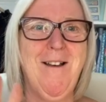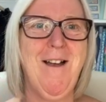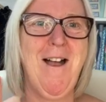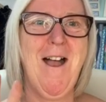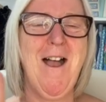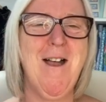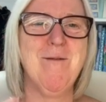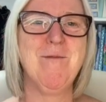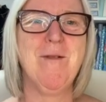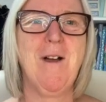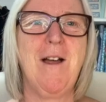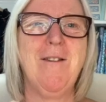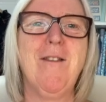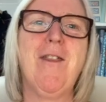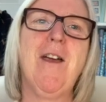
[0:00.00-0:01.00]
Um,
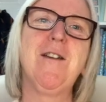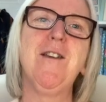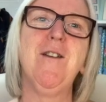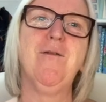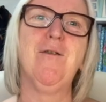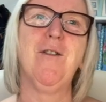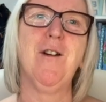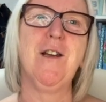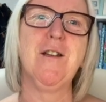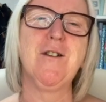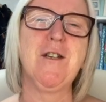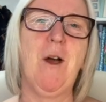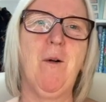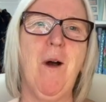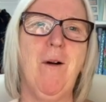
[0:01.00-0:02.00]
and thank you for a little
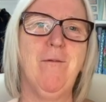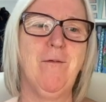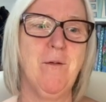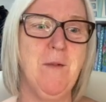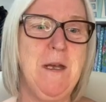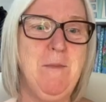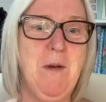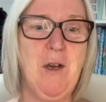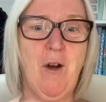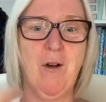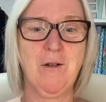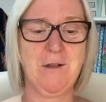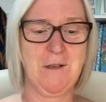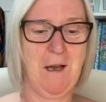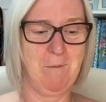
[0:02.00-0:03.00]
shout out for me
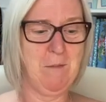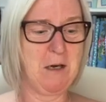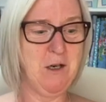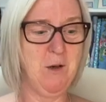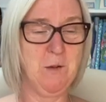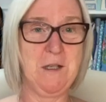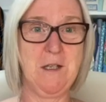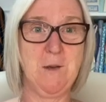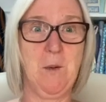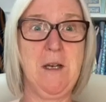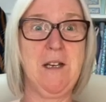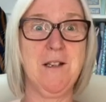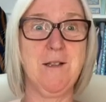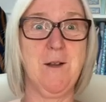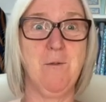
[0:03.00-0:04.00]
because my news this
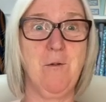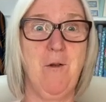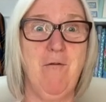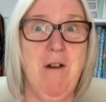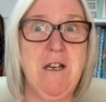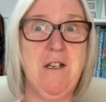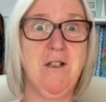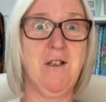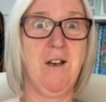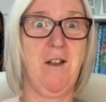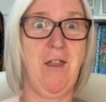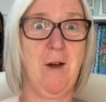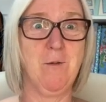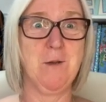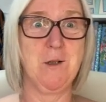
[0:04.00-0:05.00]
week is that we reached a
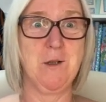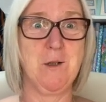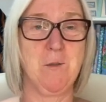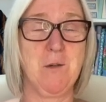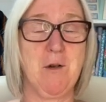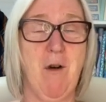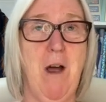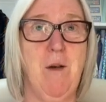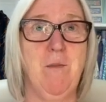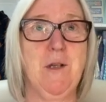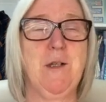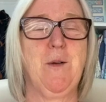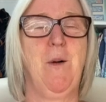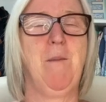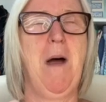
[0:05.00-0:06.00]
thousand subscribers
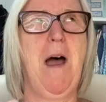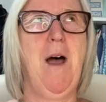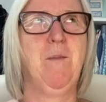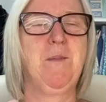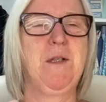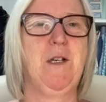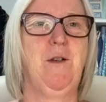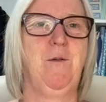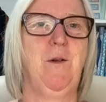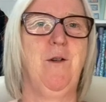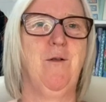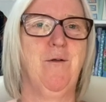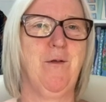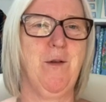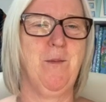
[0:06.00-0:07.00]
so i'm absolutely
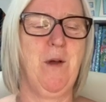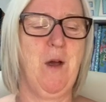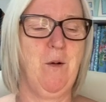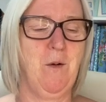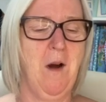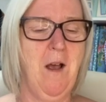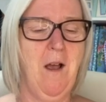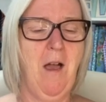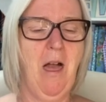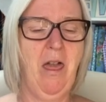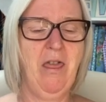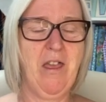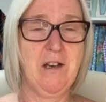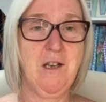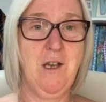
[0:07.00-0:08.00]
over the moon
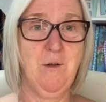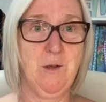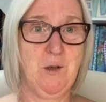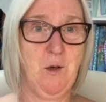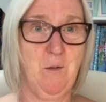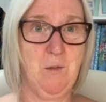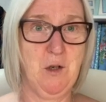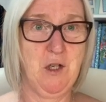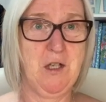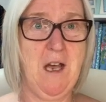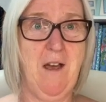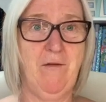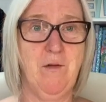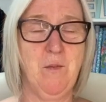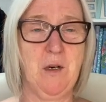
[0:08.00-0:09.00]
thank you so much to
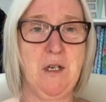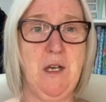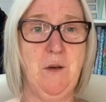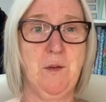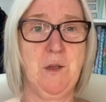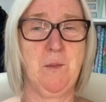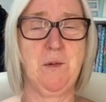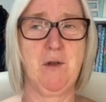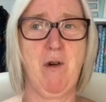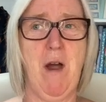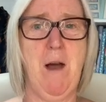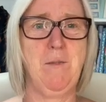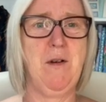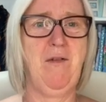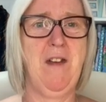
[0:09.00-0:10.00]
everybody who's
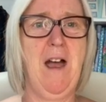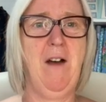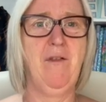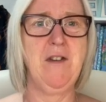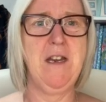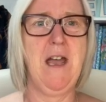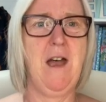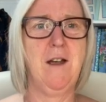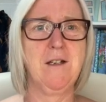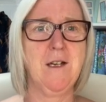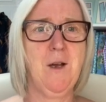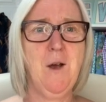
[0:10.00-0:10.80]
subscribed and if you haven't yet